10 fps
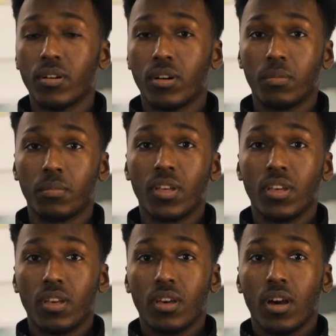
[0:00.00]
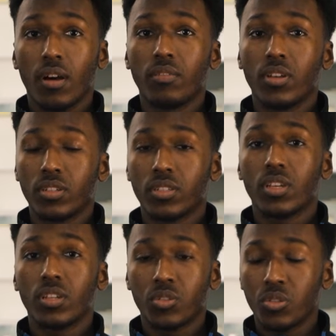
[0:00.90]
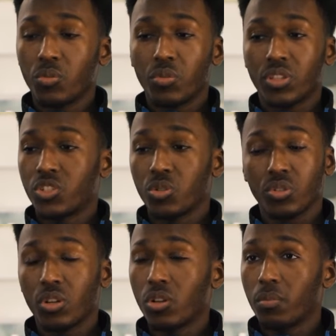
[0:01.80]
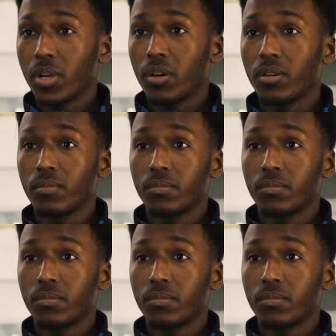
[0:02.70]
I've learned to deal with children a lot better.